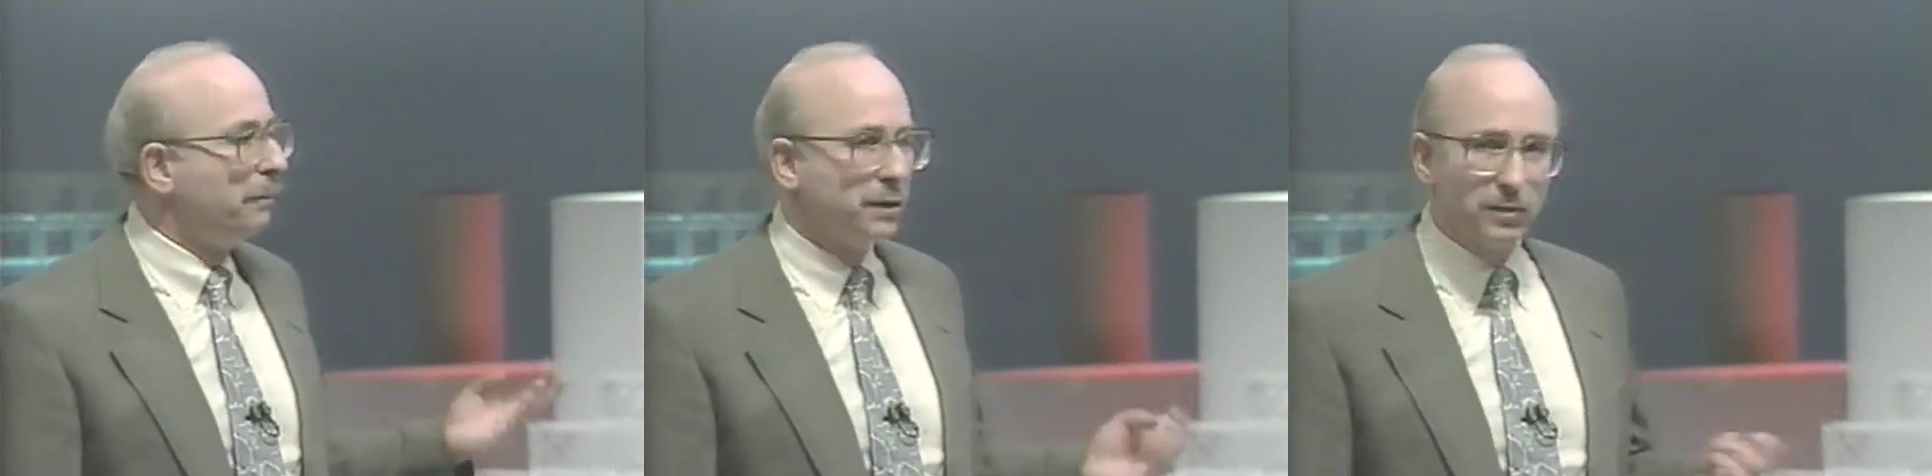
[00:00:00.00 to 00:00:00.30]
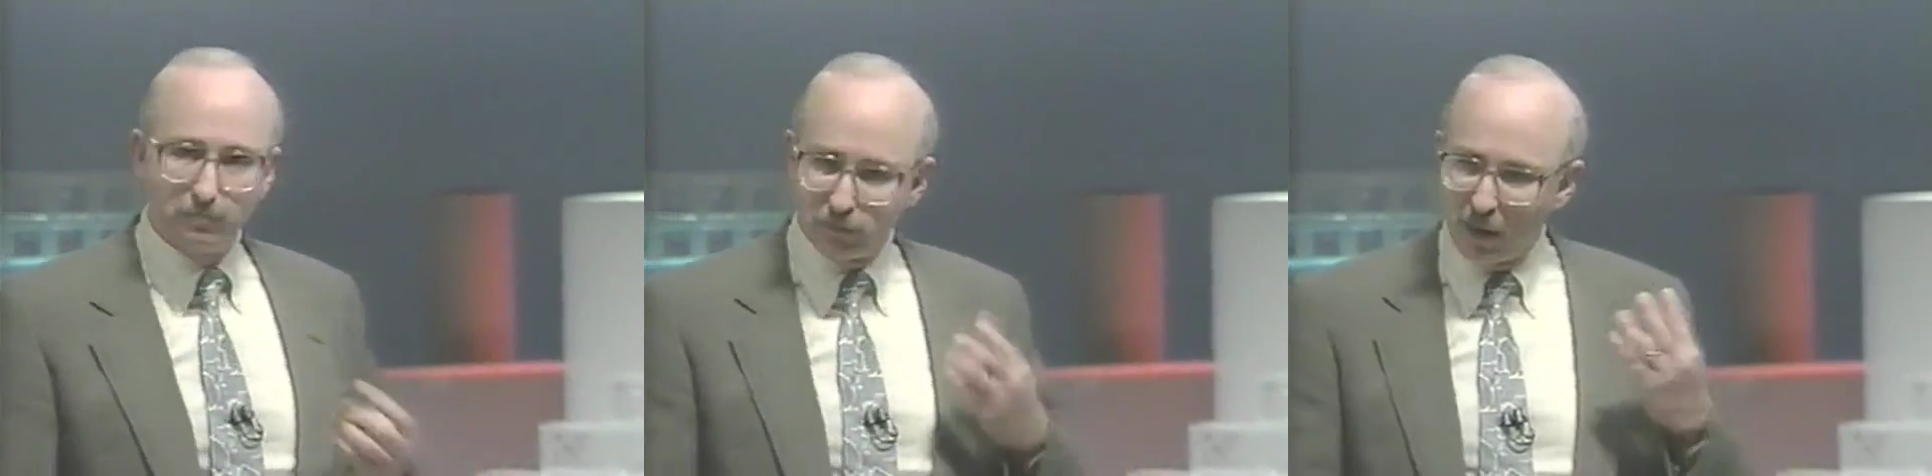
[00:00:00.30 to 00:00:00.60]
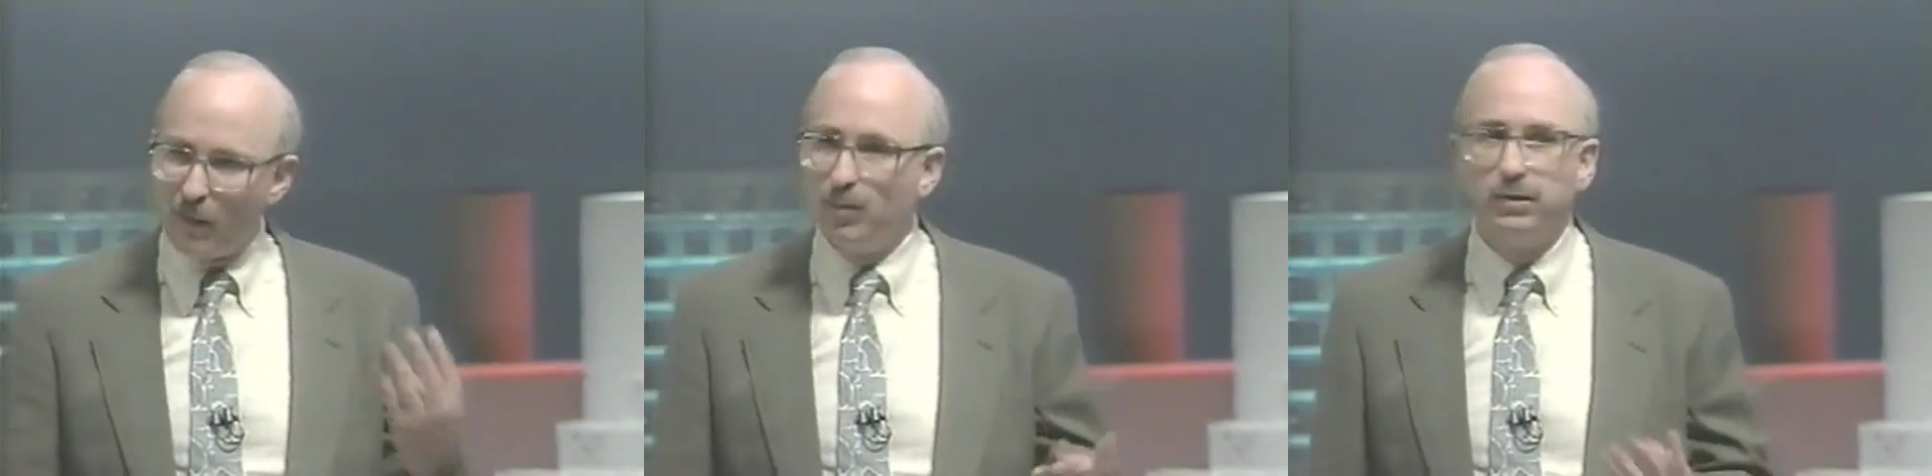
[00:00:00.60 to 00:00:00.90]
but you
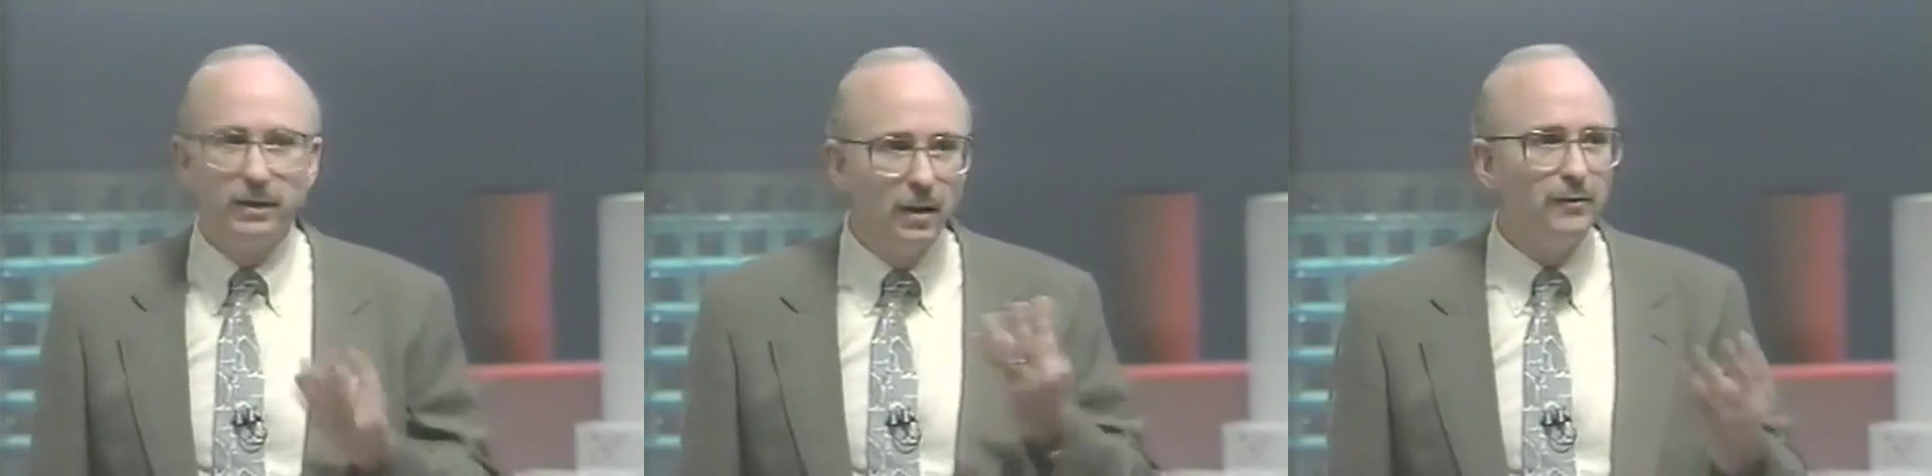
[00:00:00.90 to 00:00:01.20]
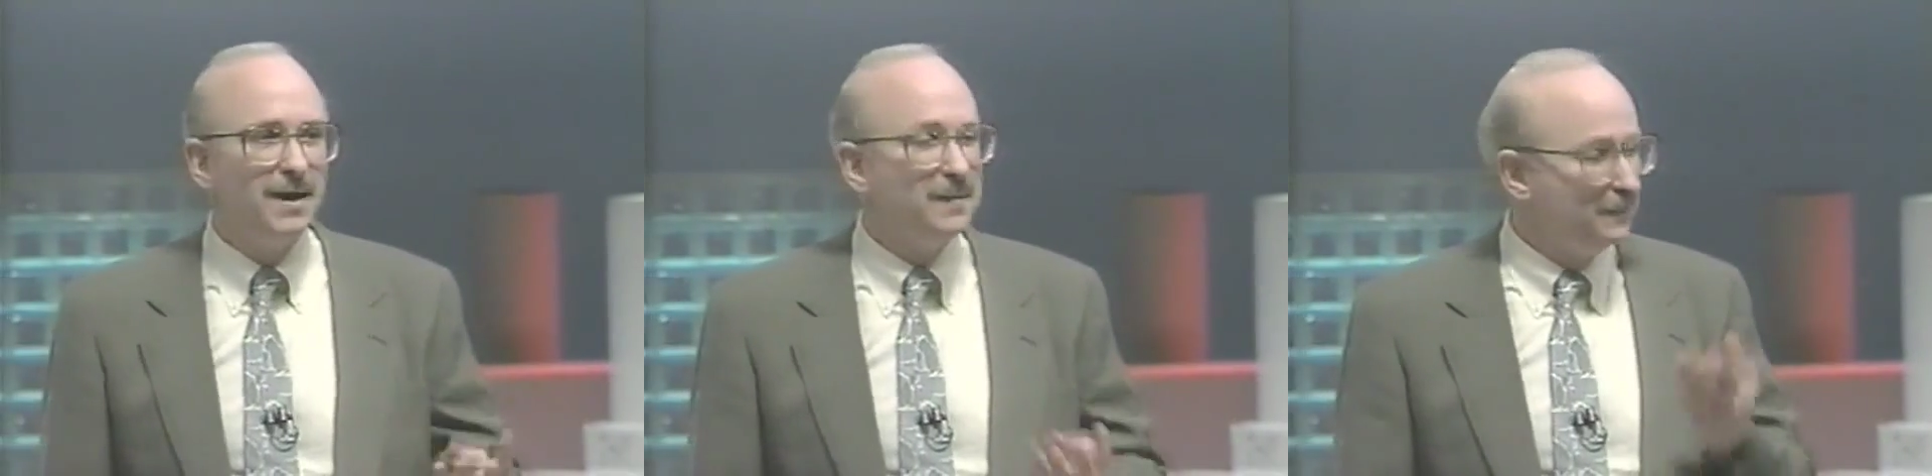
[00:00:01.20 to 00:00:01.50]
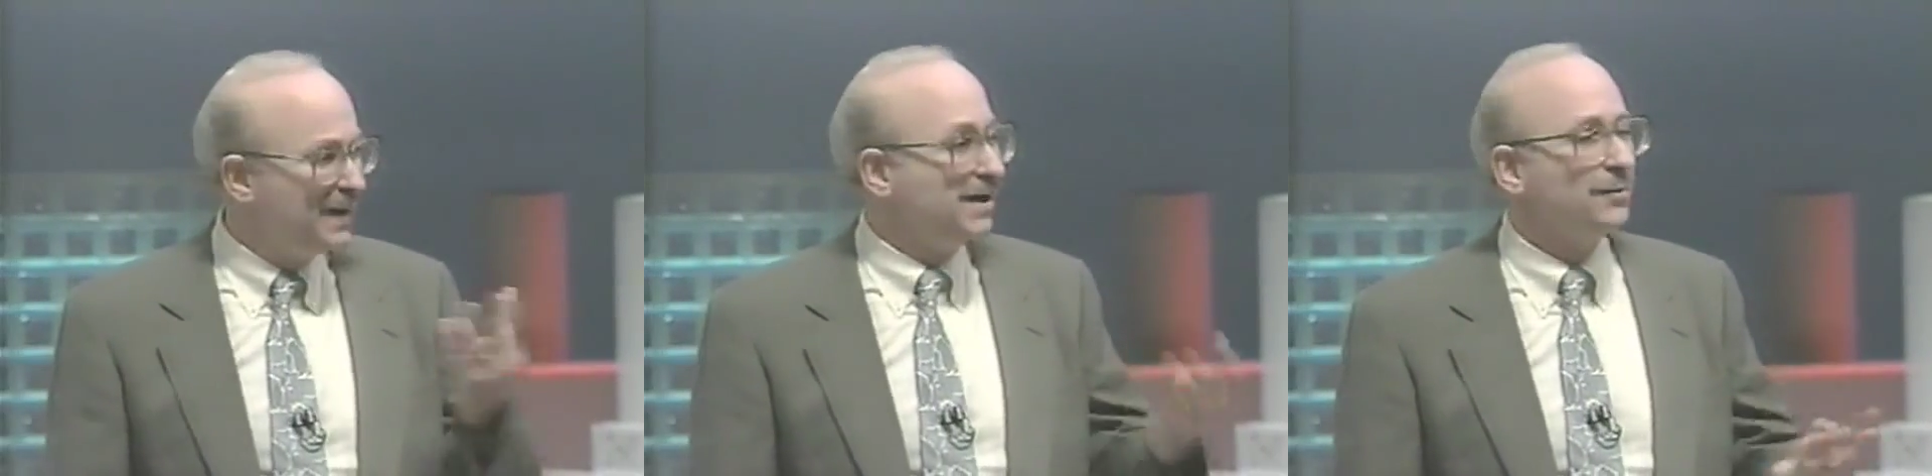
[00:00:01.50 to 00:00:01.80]
probably don't need me